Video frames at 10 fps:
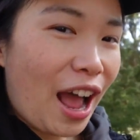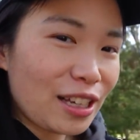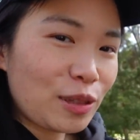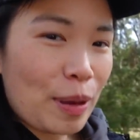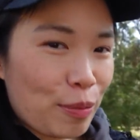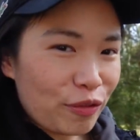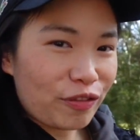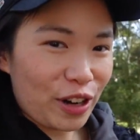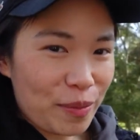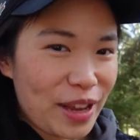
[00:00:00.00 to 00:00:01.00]
asked the people in
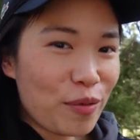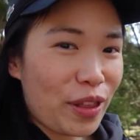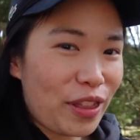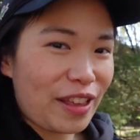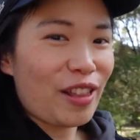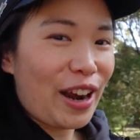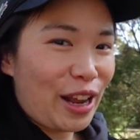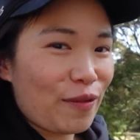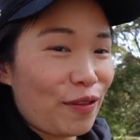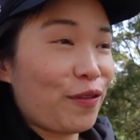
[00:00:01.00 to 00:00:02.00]
front of me whether they're
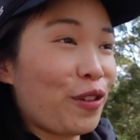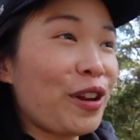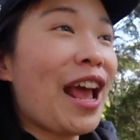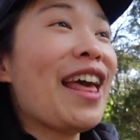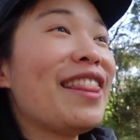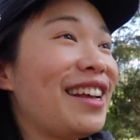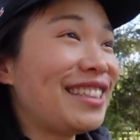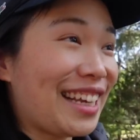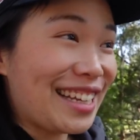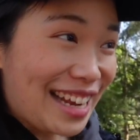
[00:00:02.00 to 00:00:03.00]
lining up for food. They
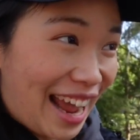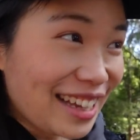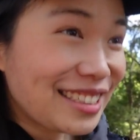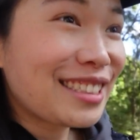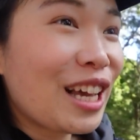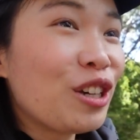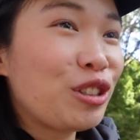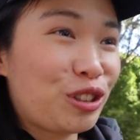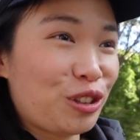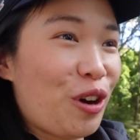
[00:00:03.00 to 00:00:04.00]
said yes.
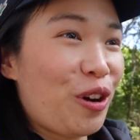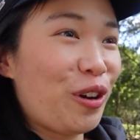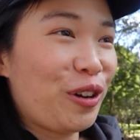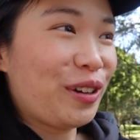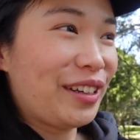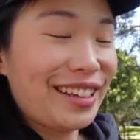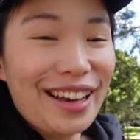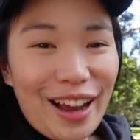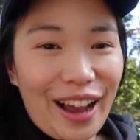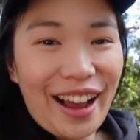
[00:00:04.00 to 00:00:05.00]
So
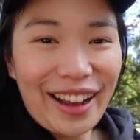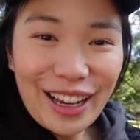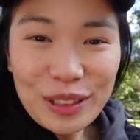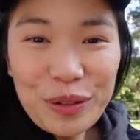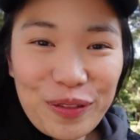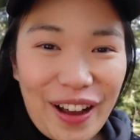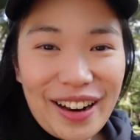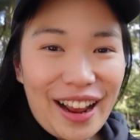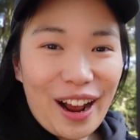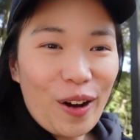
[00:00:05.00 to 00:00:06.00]
yeah, I guess we'll
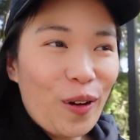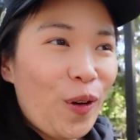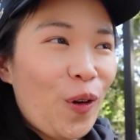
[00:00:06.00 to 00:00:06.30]
find out